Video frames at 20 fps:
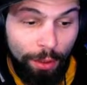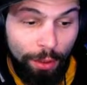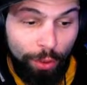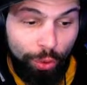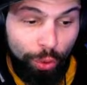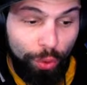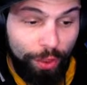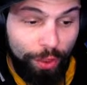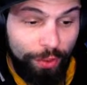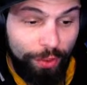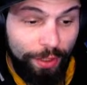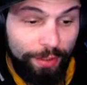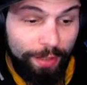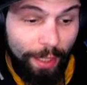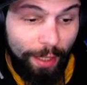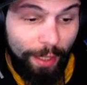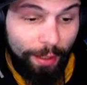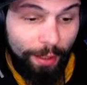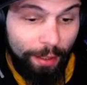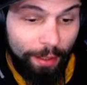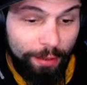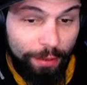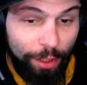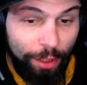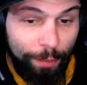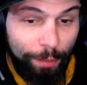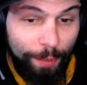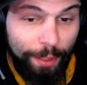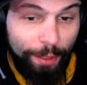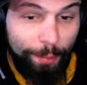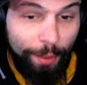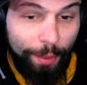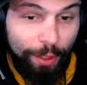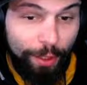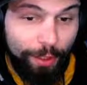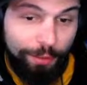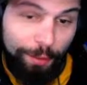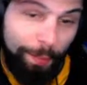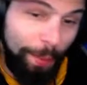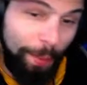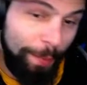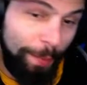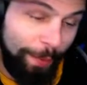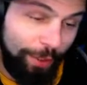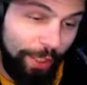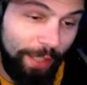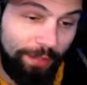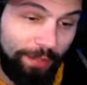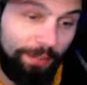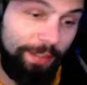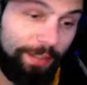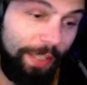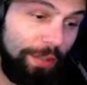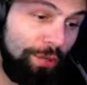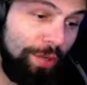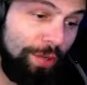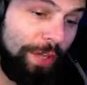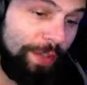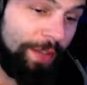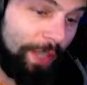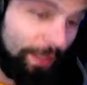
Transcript: to decrease that turn meter, because he pretty much has his A3 and then his